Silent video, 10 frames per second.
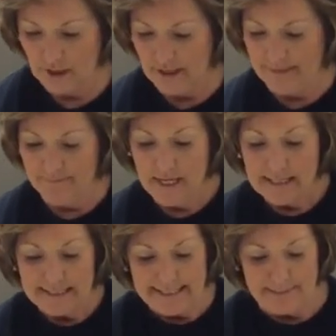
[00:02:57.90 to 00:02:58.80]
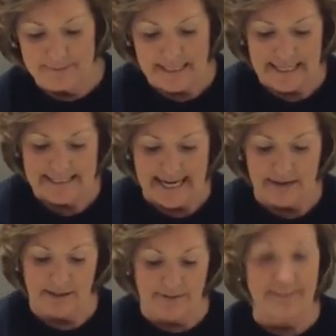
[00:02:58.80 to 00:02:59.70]
All right, seam side
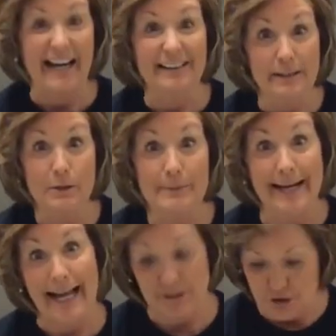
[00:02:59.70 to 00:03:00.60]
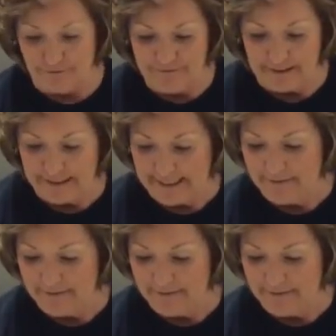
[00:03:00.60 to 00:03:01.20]
down. I've got a little bit extra filling